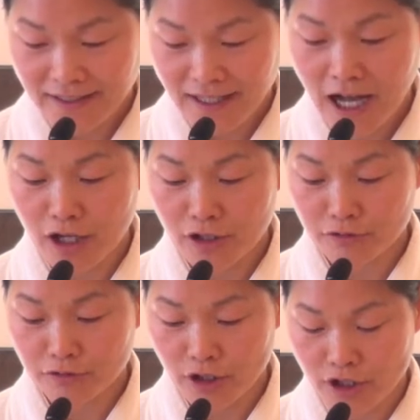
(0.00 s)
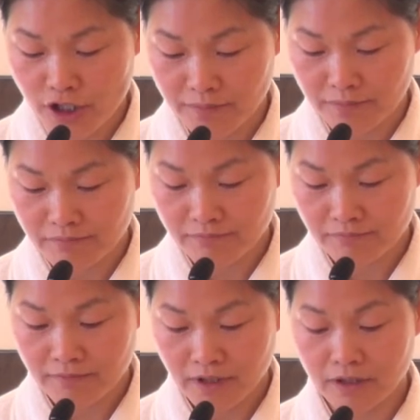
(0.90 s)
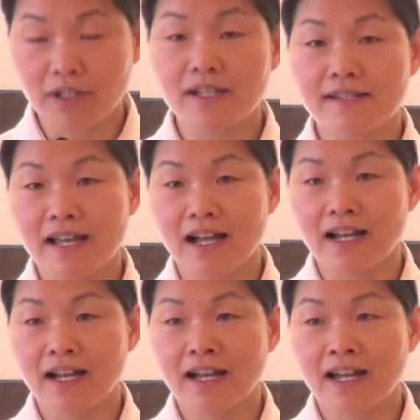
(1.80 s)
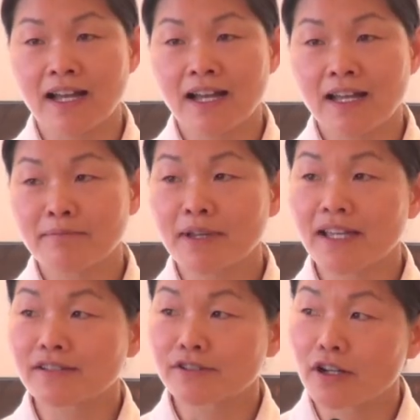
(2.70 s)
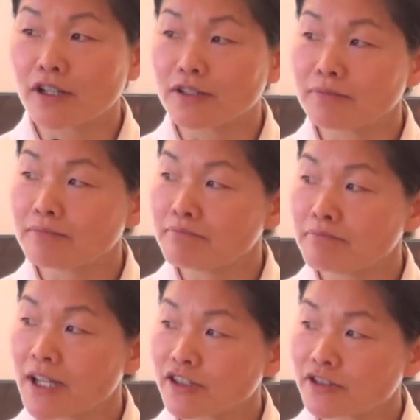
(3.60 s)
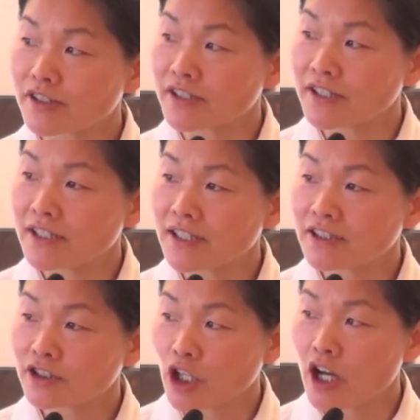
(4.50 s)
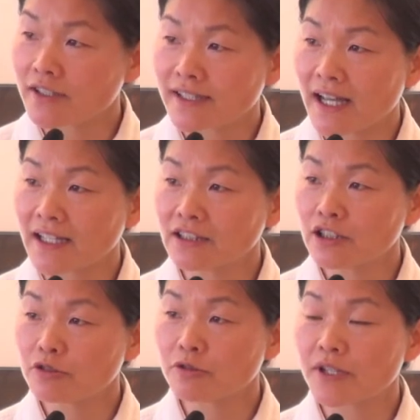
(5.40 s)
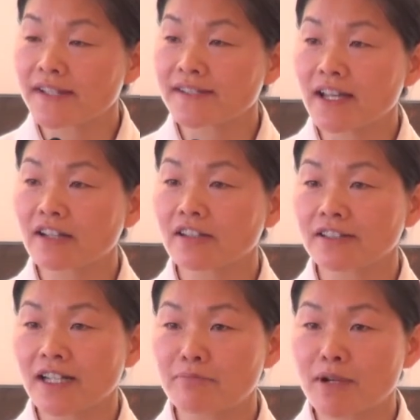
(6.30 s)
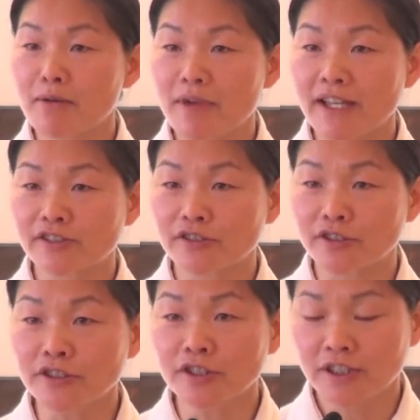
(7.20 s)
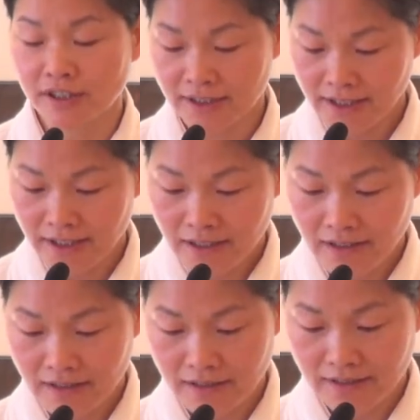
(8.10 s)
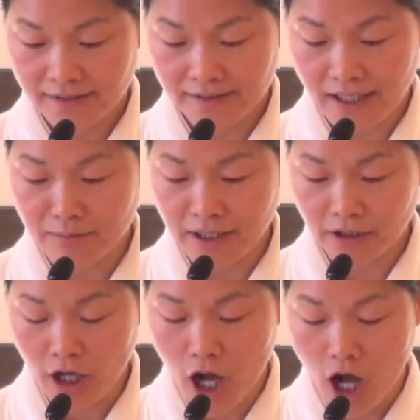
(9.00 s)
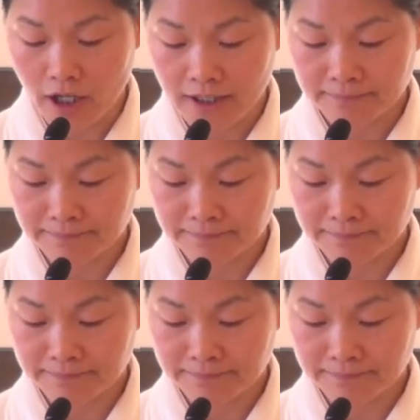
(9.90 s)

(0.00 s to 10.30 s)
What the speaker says: How to Worship Ilonsang, based on Master Chungsan, who is second Dharma Master, Dharma talk.